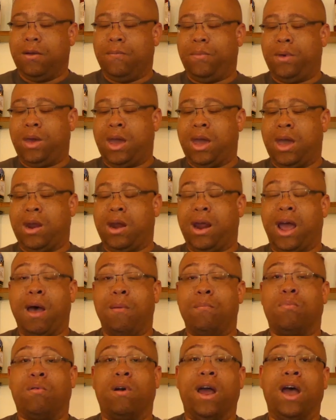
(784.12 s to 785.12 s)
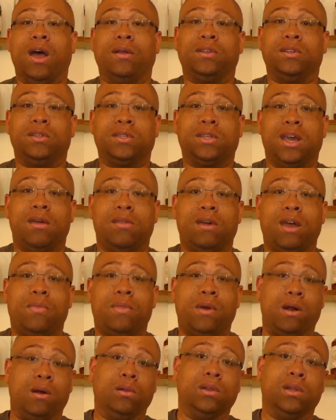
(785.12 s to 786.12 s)
And I'm proud to say
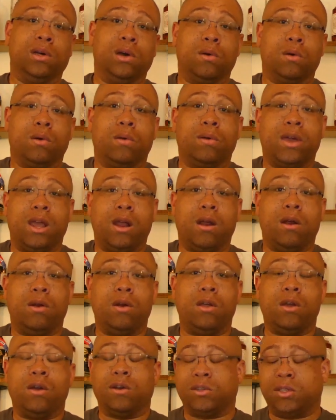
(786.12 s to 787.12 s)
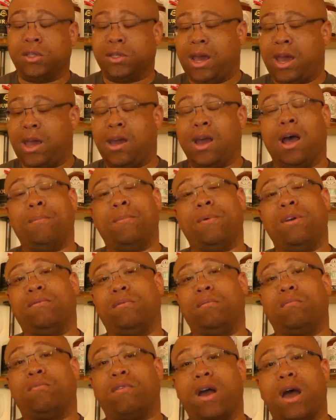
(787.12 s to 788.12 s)
that they're local here in New York State. I'm
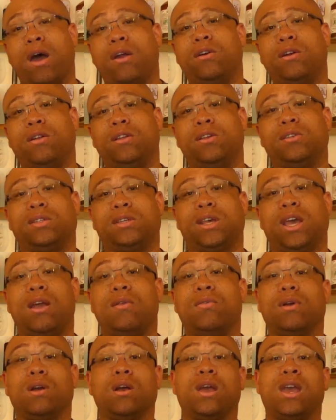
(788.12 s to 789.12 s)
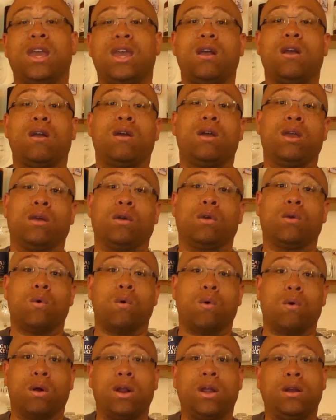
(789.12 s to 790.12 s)
even prouder to say they're here in
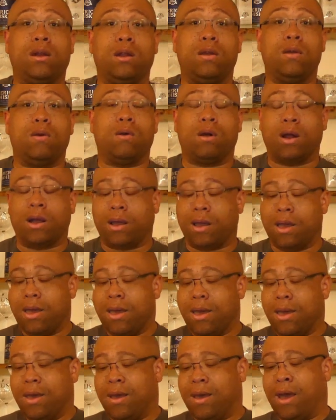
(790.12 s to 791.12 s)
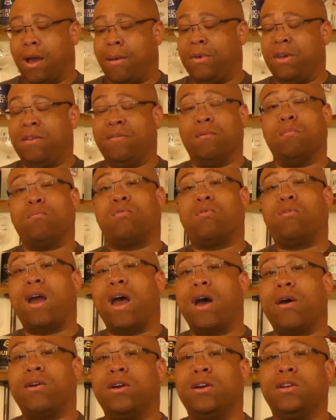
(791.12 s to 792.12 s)
Corning, New York. I'm even
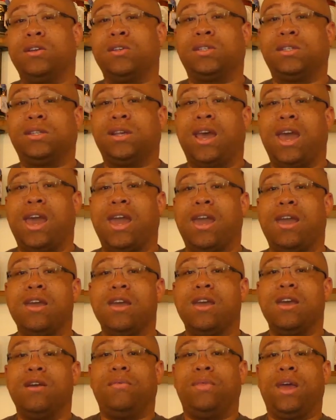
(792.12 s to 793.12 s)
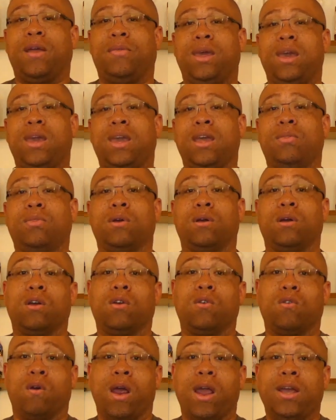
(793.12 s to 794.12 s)
prouder to say that they get their
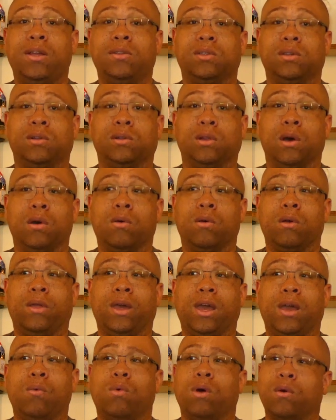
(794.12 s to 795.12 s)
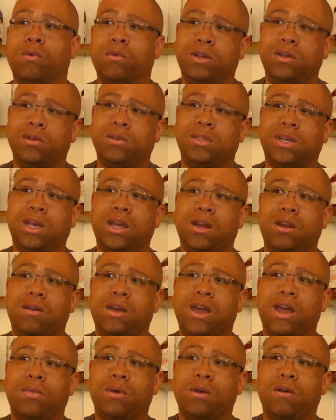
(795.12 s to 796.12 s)
grains locally. Where were you saying
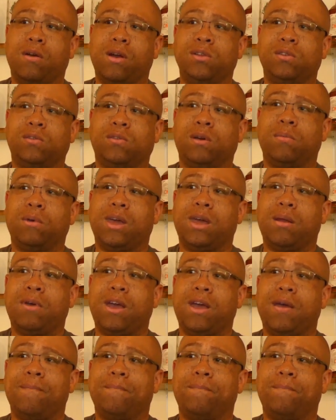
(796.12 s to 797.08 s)
you got the grains from again, Matt?